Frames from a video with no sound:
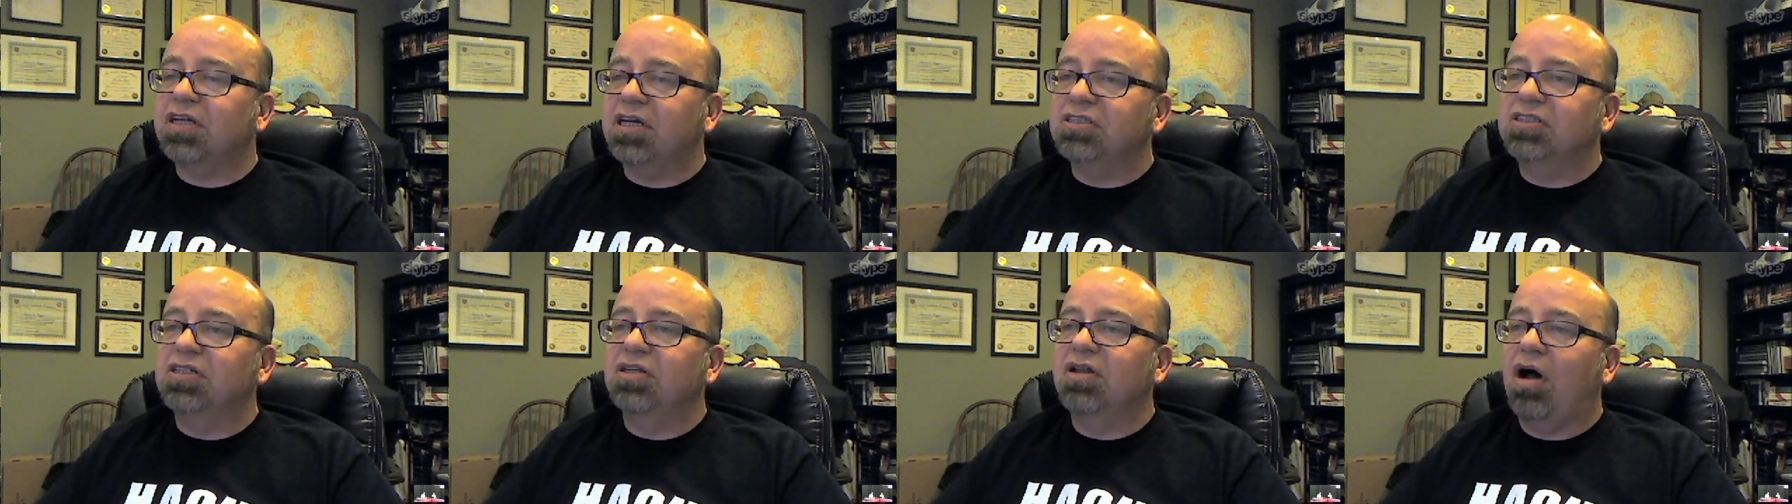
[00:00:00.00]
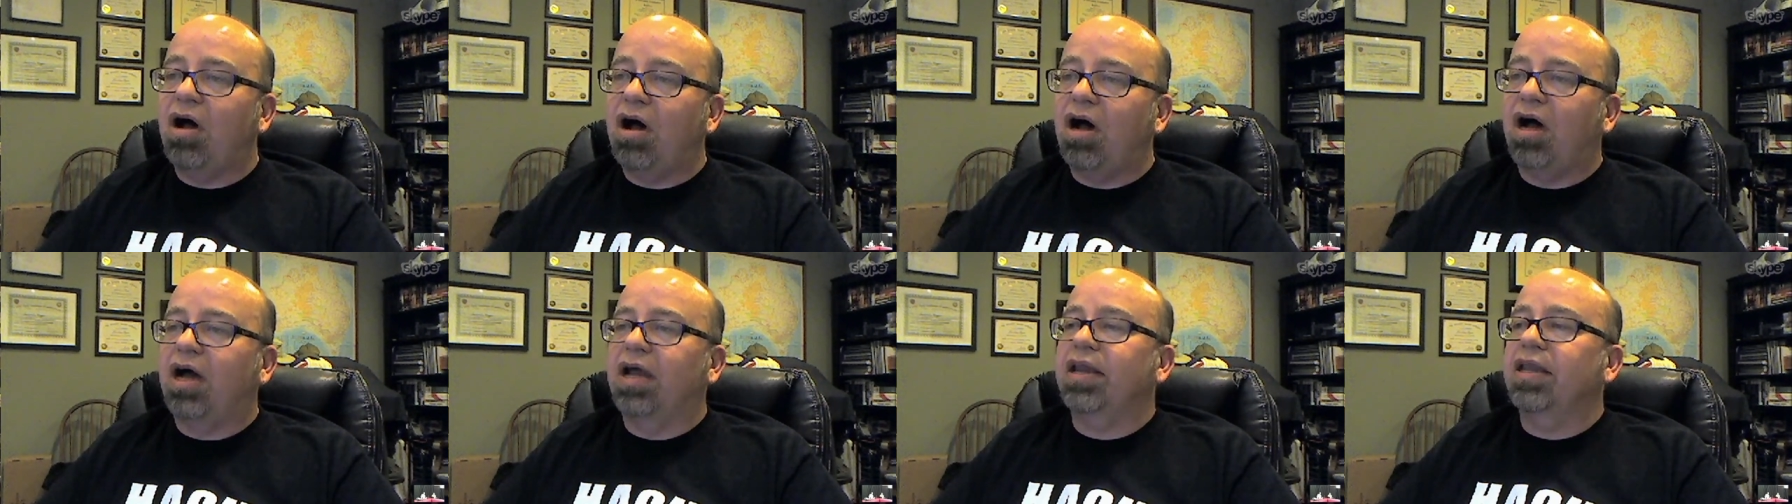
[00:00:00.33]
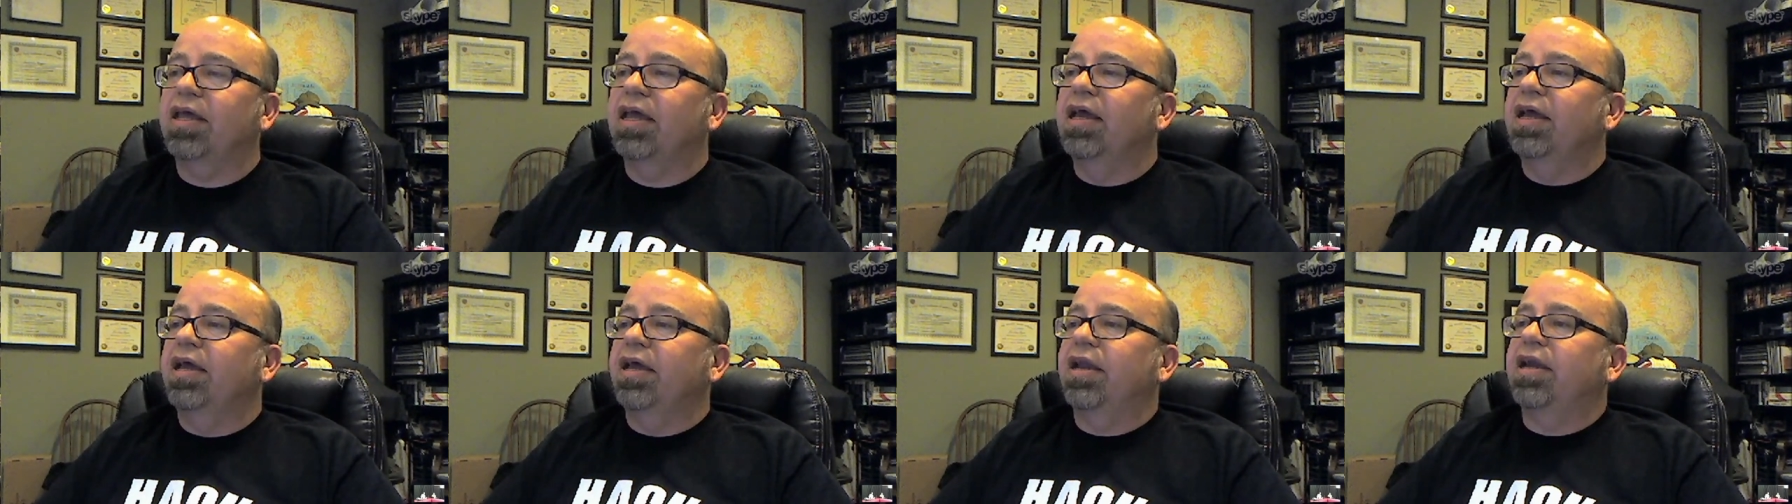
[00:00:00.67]
does not
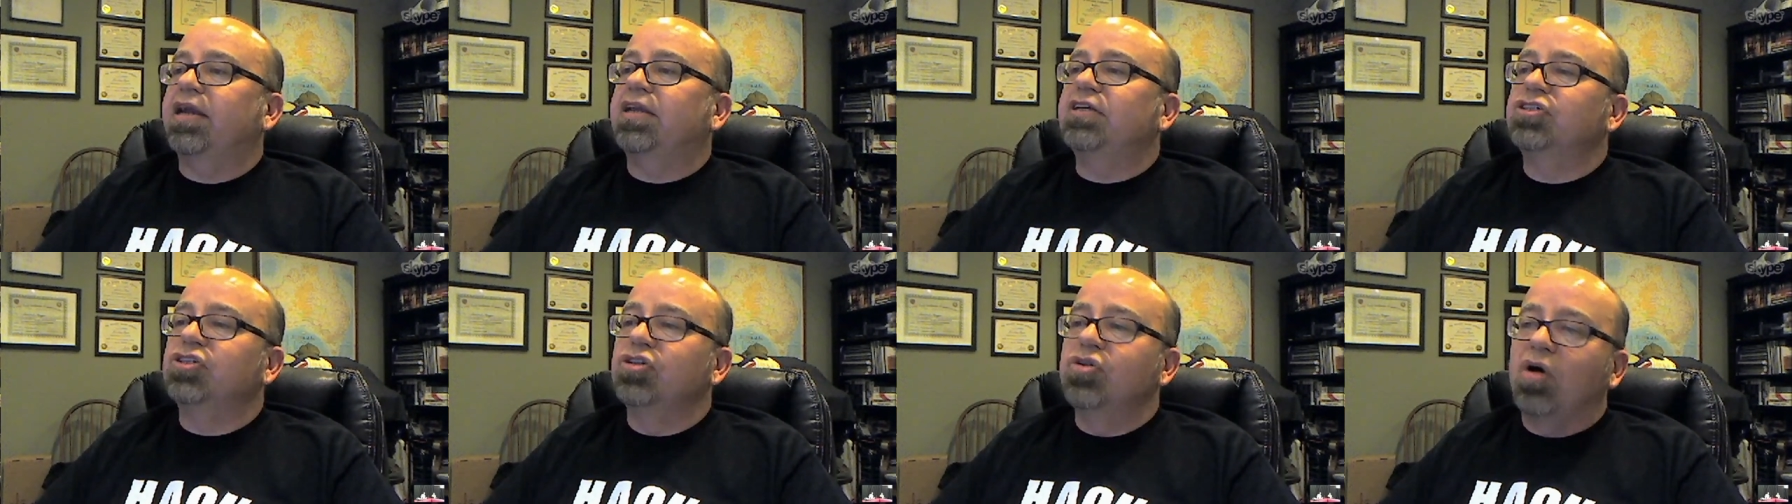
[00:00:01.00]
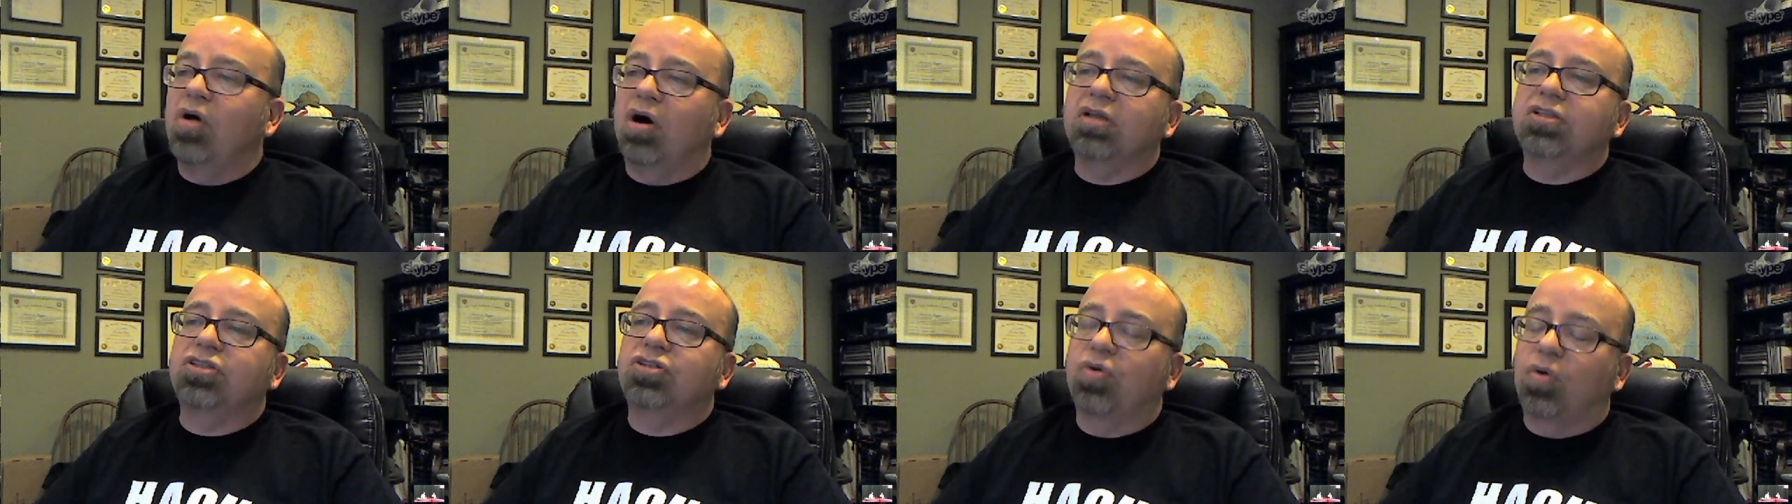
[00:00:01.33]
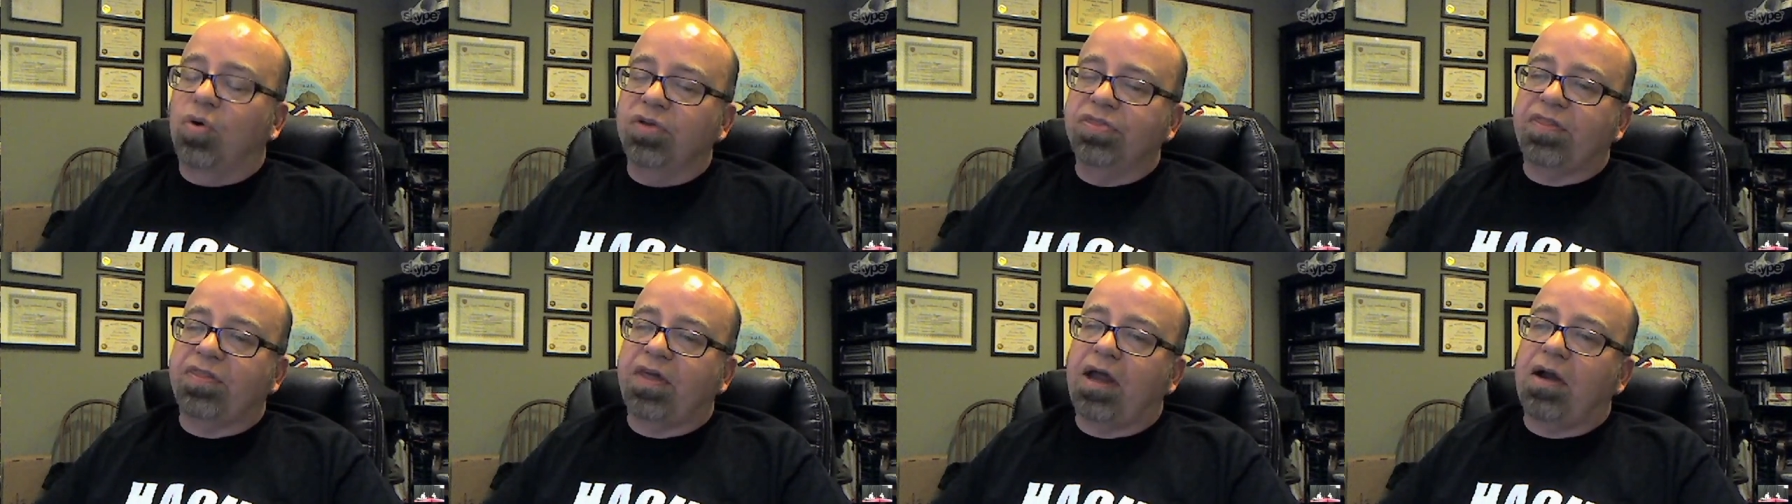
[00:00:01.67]
and it is not
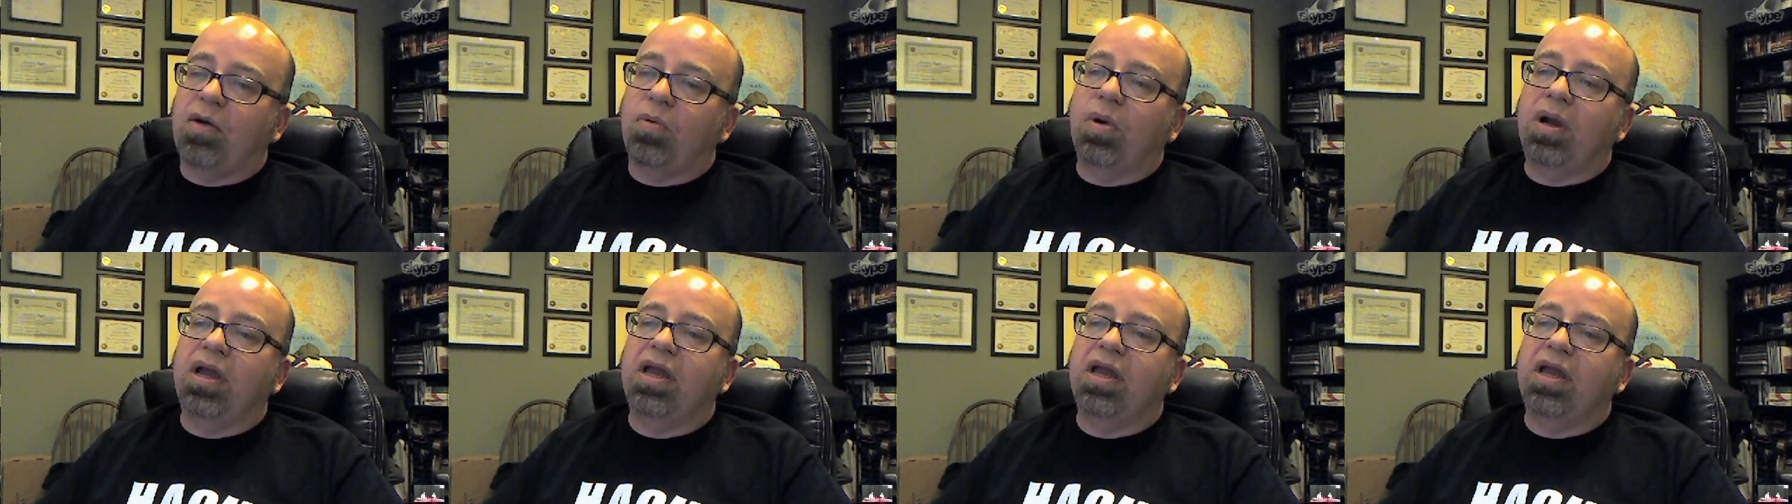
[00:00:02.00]
taught that